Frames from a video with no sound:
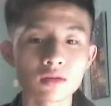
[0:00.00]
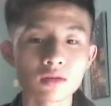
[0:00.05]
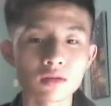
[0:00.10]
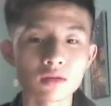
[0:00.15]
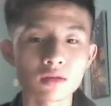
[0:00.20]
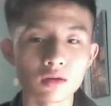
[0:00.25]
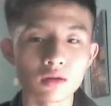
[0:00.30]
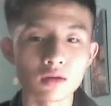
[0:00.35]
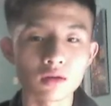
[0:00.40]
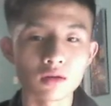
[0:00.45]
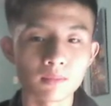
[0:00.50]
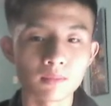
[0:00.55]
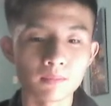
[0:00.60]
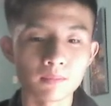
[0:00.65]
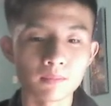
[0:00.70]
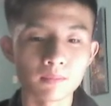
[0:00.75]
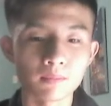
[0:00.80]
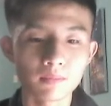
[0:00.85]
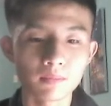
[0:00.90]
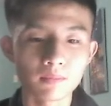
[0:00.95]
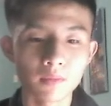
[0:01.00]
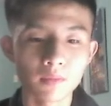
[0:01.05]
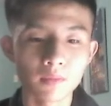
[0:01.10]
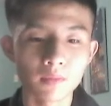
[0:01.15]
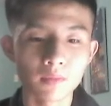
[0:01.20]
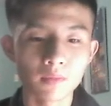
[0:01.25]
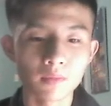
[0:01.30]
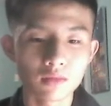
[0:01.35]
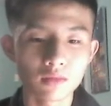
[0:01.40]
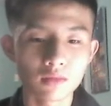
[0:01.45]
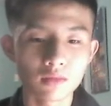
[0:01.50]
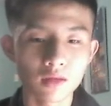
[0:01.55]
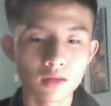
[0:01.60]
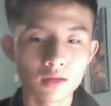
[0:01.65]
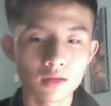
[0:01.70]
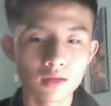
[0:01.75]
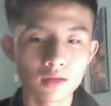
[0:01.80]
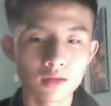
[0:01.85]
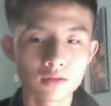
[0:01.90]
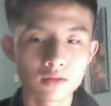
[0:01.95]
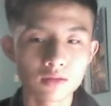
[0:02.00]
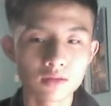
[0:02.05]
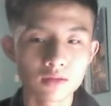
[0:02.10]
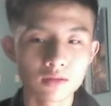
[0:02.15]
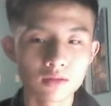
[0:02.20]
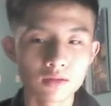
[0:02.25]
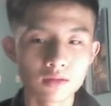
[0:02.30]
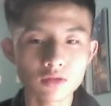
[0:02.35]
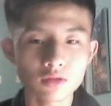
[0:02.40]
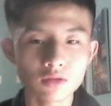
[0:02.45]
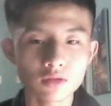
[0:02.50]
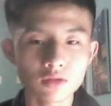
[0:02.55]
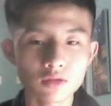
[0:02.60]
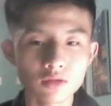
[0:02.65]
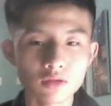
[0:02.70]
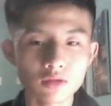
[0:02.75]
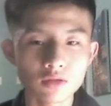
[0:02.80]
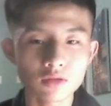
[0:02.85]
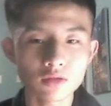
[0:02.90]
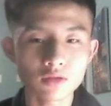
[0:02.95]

but I'll just like get a